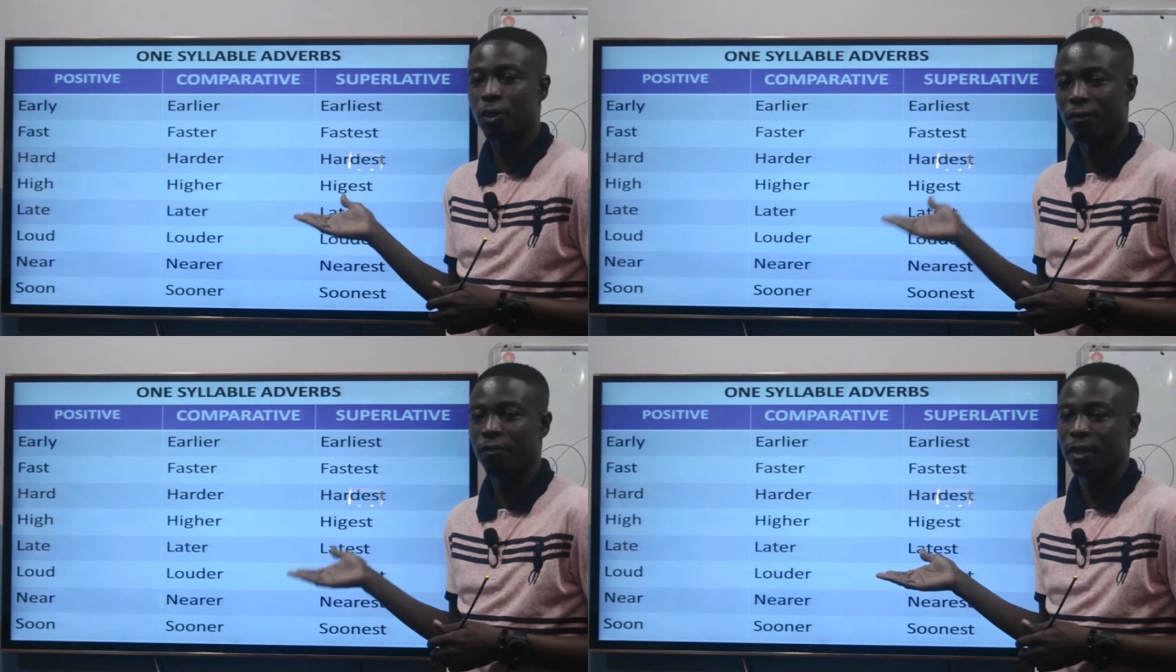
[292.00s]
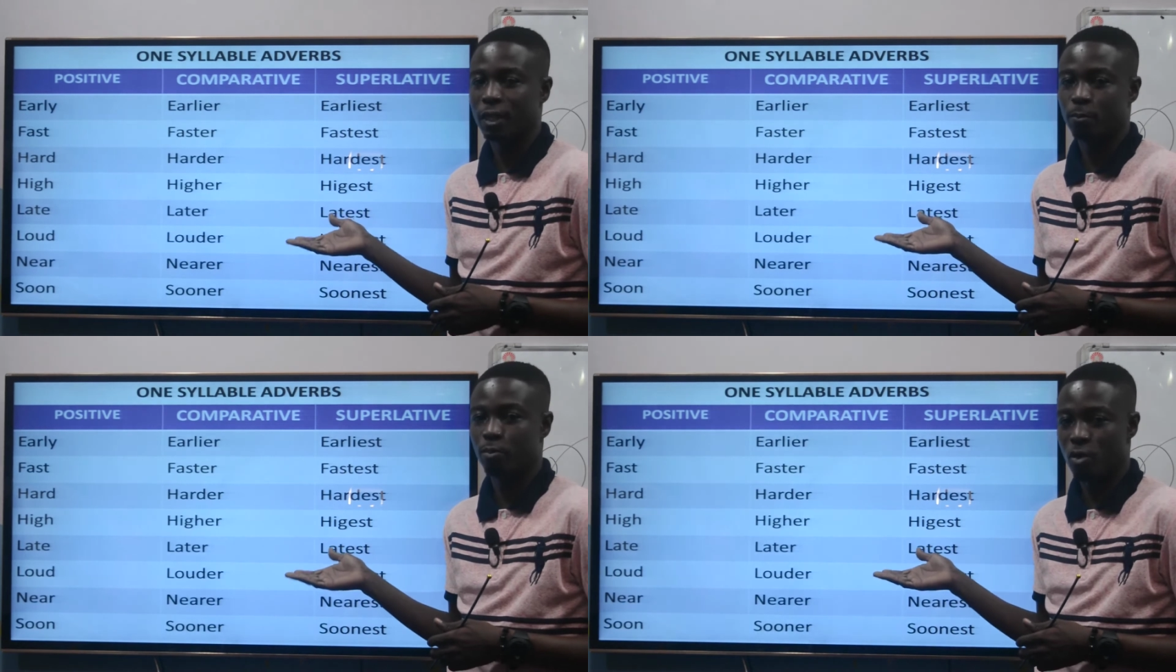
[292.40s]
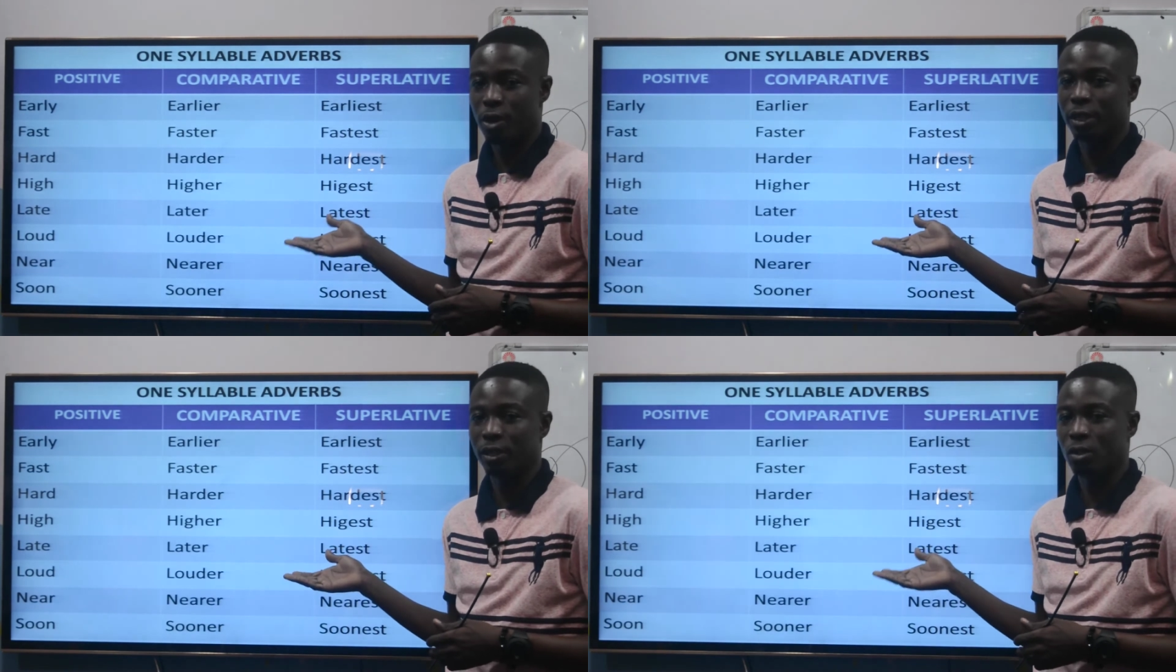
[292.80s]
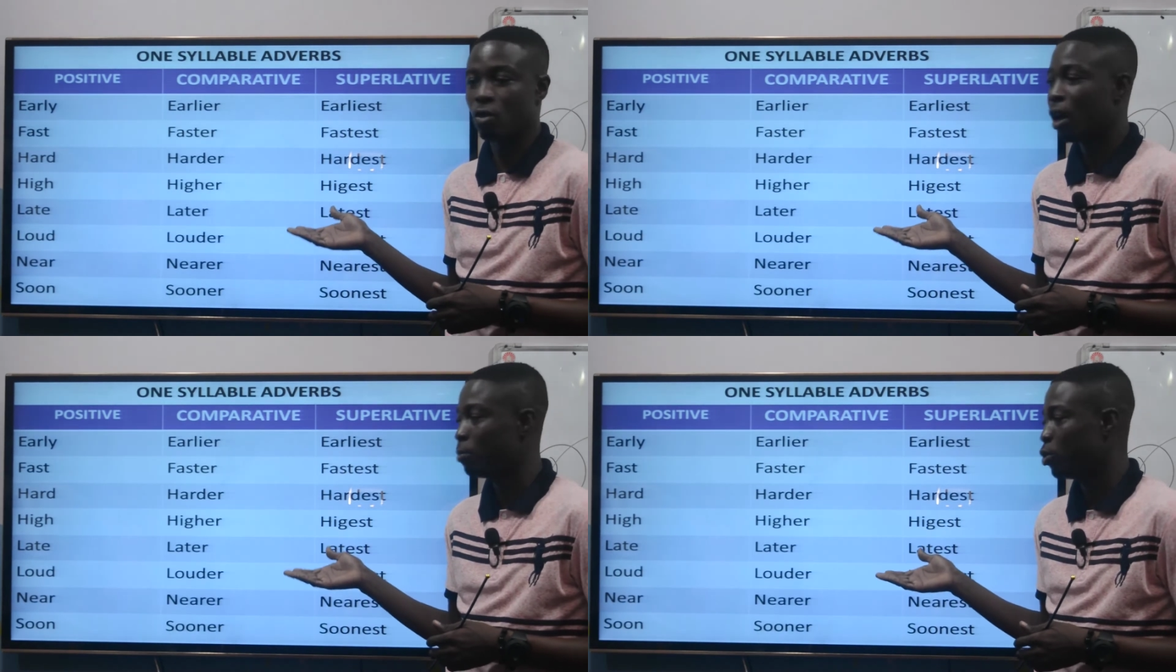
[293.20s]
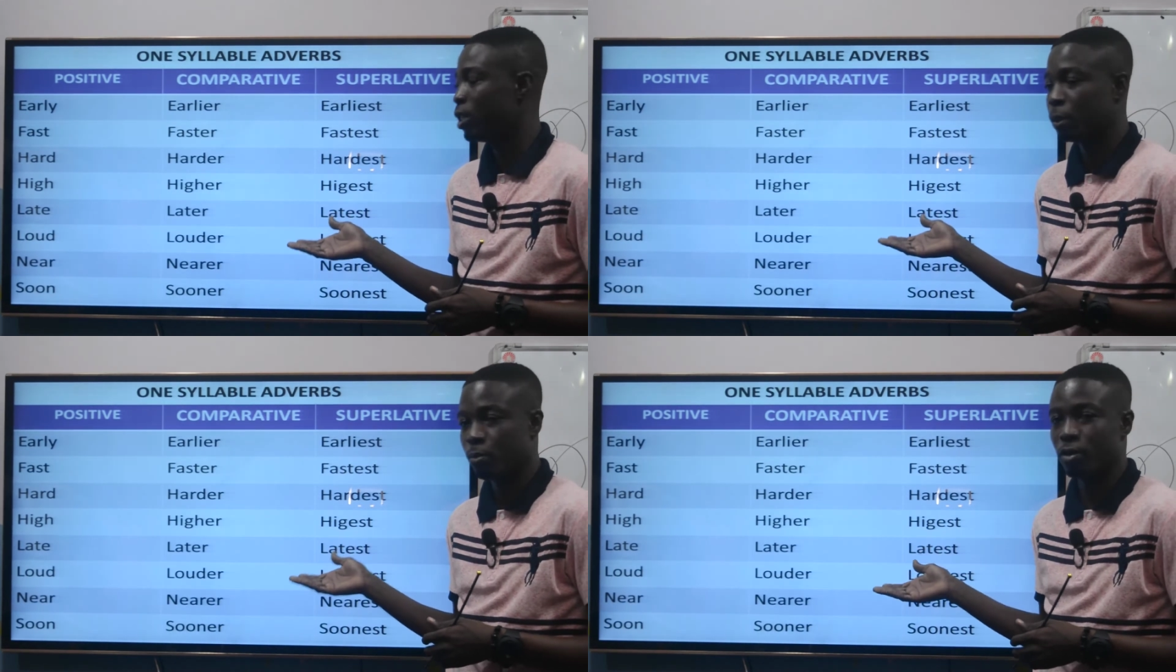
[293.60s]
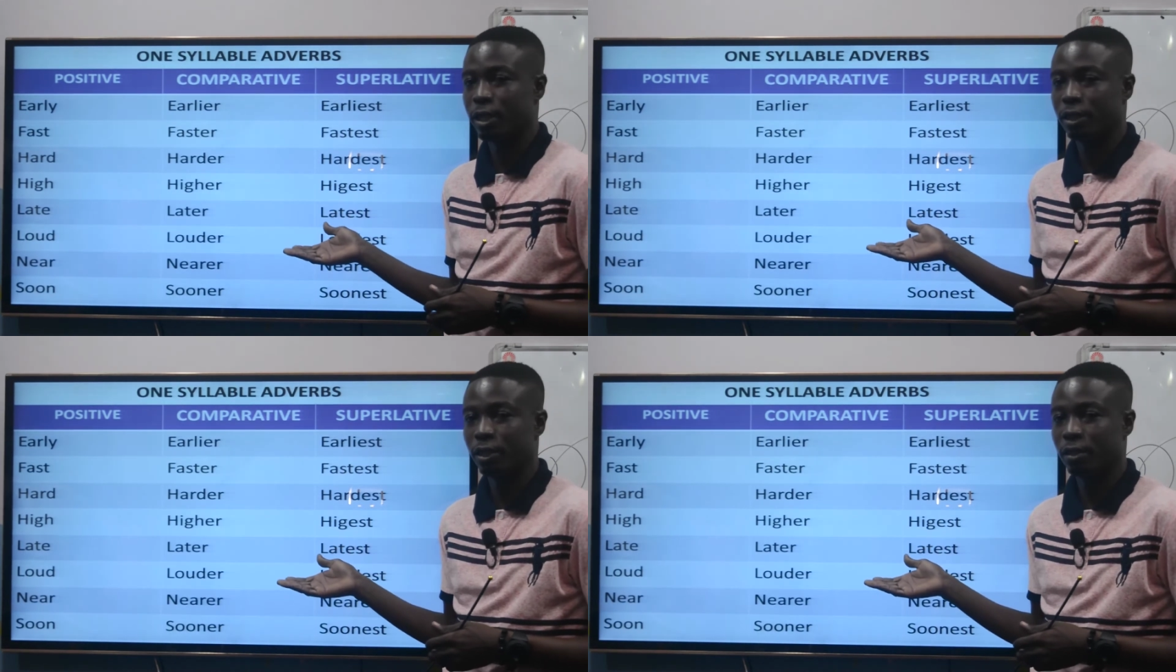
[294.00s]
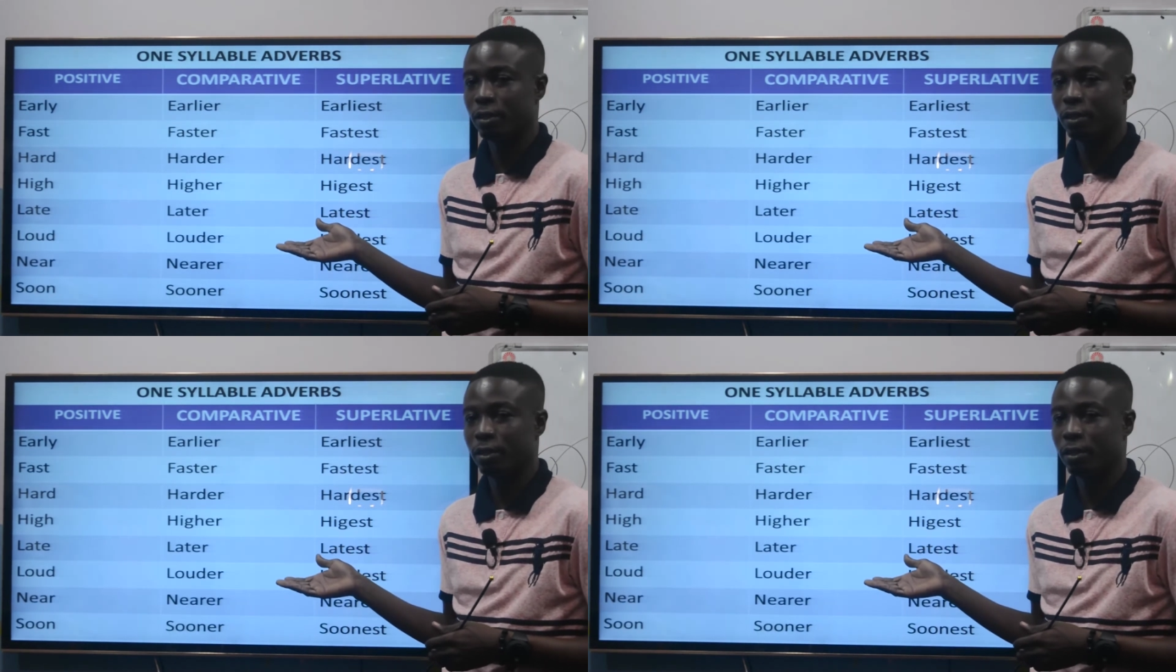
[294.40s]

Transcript: this point or up to this point.